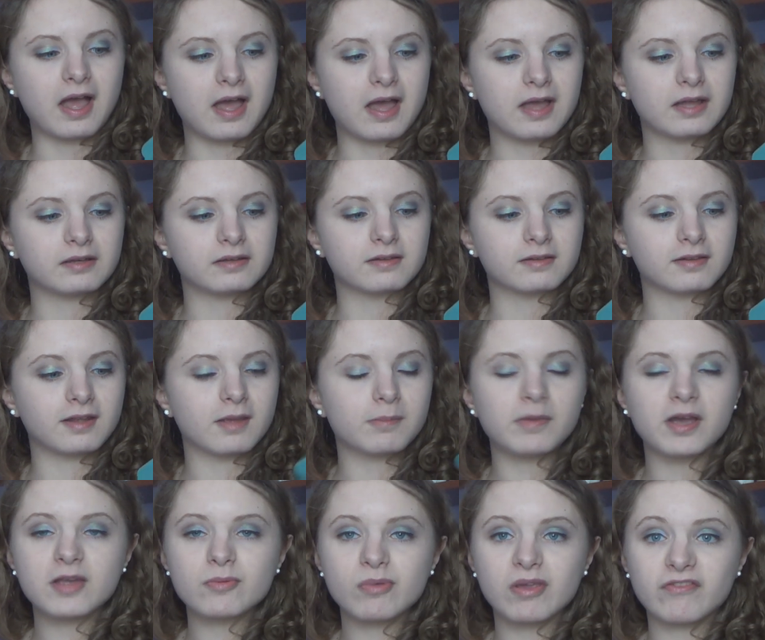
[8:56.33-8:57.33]
And it
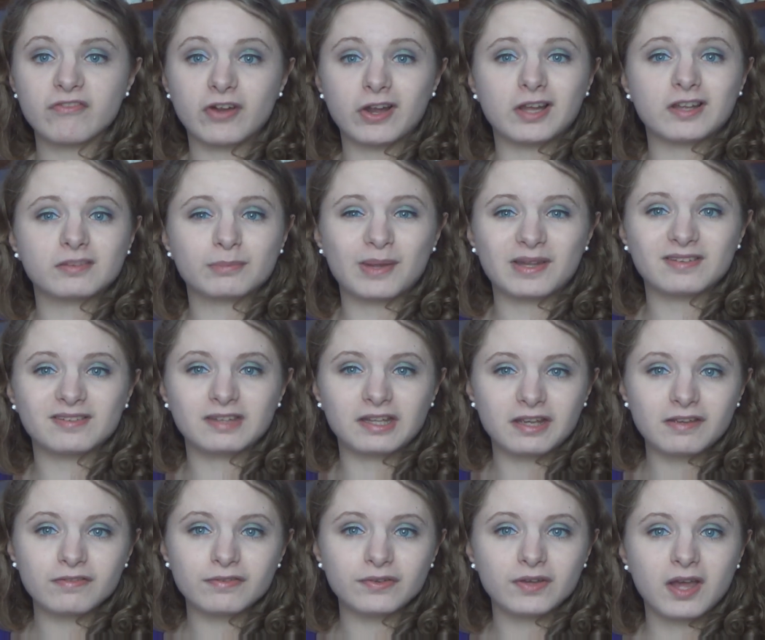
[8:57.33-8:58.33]
might be very
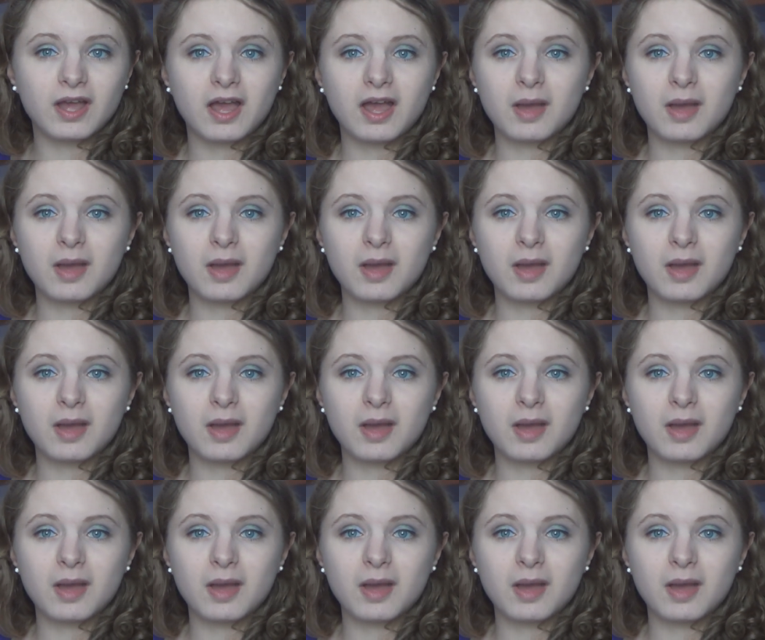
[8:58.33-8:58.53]
expensive,